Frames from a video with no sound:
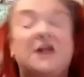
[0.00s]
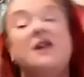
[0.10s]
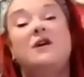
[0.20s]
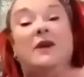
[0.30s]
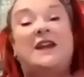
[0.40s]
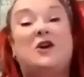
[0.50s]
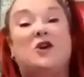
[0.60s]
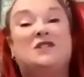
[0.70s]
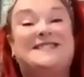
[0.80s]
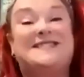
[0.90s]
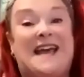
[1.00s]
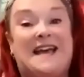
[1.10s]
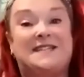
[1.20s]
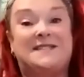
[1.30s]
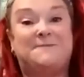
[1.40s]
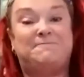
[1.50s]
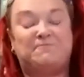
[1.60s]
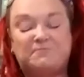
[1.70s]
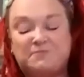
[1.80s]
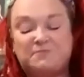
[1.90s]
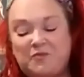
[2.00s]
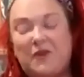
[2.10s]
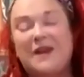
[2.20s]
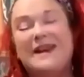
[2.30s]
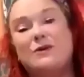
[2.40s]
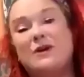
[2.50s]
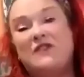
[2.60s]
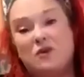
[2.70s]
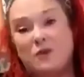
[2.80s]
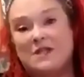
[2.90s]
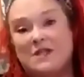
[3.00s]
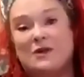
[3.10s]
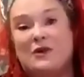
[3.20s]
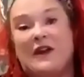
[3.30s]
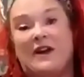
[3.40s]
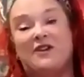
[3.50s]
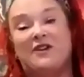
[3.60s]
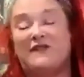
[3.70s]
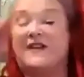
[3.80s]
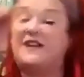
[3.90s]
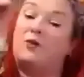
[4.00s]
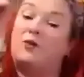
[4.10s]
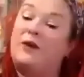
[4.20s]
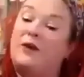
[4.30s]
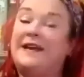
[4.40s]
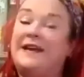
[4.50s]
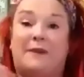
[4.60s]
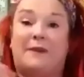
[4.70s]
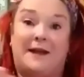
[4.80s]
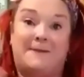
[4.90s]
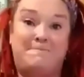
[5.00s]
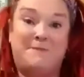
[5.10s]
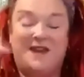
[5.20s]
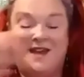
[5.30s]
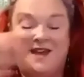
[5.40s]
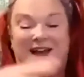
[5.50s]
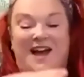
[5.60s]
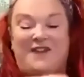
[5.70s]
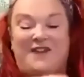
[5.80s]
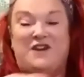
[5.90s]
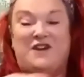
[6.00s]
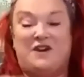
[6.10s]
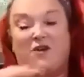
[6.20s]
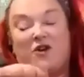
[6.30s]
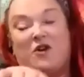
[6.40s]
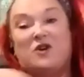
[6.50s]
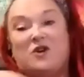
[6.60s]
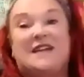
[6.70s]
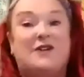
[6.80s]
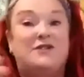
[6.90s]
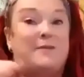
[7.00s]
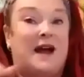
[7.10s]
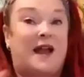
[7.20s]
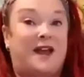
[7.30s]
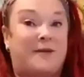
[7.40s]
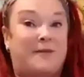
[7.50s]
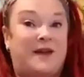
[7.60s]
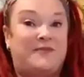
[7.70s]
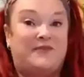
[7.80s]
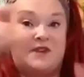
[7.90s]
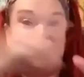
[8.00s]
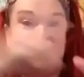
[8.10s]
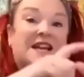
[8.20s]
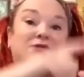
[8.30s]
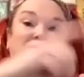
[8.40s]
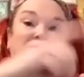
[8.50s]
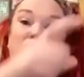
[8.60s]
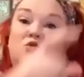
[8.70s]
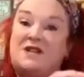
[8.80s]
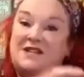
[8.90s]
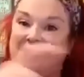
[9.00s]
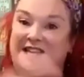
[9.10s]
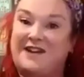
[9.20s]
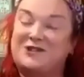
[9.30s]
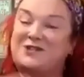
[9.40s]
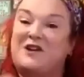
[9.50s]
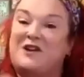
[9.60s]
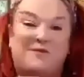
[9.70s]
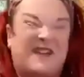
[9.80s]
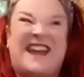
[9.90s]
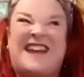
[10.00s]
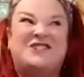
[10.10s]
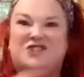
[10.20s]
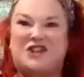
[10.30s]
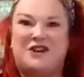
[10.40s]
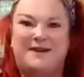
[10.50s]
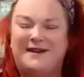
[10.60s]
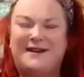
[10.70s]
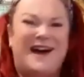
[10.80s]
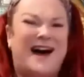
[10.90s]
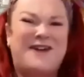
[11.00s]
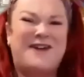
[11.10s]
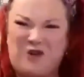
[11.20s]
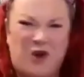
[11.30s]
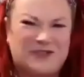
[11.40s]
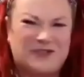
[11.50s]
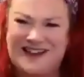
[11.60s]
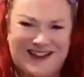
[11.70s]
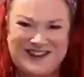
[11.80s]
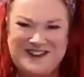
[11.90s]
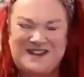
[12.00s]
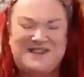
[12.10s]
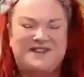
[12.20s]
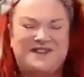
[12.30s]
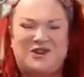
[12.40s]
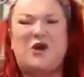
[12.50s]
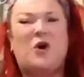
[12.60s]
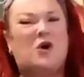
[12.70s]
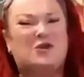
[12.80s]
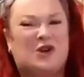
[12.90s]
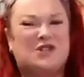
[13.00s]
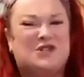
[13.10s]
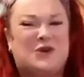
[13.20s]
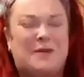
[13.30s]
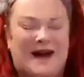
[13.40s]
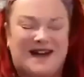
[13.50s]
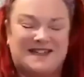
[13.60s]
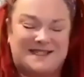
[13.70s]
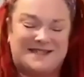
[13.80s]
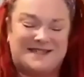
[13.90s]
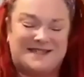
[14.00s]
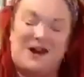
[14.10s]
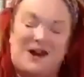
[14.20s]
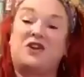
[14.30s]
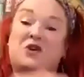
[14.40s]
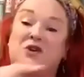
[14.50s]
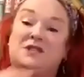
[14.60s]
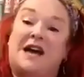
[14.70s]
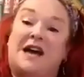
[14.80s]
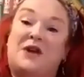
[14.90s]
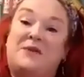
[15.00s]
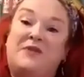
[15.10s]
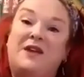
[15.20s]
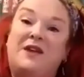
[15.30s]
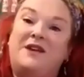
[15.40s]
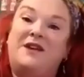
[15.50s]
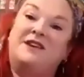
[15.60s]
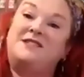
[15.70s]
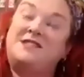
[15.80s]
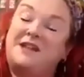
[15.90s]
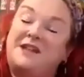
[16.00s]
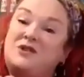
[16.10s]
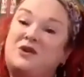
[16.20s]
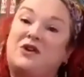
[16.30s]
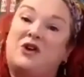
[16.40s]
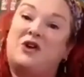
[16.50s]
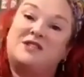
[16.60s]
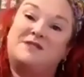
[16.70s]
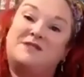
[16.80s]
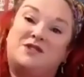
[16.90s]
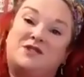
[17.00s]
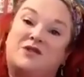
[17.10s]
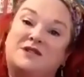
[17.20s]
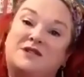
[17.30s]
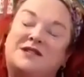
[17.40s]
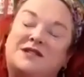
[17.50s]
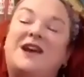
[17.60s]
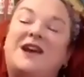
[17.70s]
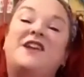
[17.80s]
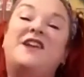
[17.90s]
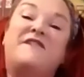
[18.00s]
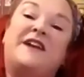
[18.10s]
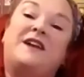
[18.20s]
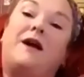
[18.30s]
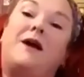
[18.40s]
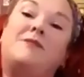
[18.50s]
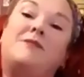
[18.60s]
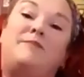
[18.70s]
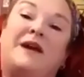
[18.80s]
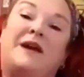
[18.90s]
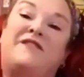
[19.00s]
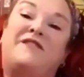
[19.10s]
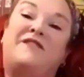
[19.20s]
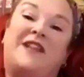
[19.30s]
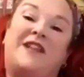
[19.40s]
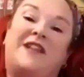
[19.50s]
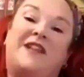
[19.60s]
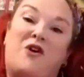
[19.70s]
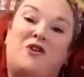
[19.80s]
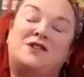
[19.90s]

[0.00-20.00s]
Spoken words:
when he got to Des. Now, if you were to go there, you'll find a wee lay-by. And if you go down the bank a bit, there's now some wooden stairs that are ancient, half-rotting. You got to hold on to a banister. You go down, you tiptoe across some stones, and you find a couple of big flat rocks